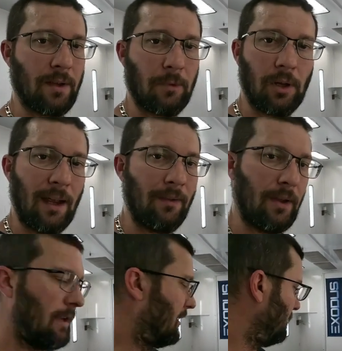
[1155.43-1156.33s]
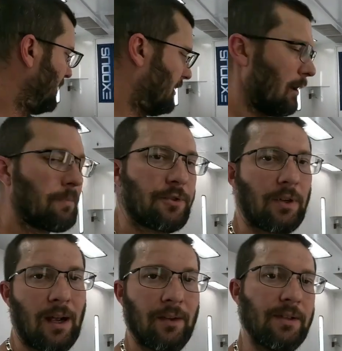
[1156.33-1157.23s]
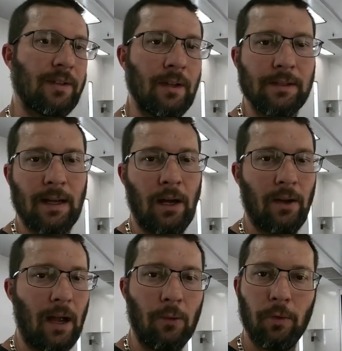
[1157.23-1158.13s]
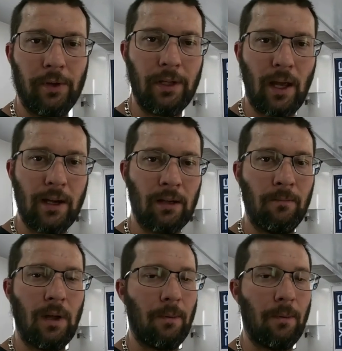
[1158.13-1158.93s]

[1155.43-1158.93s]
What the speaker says: I'm glad they hit me up to try these things out. I really like them.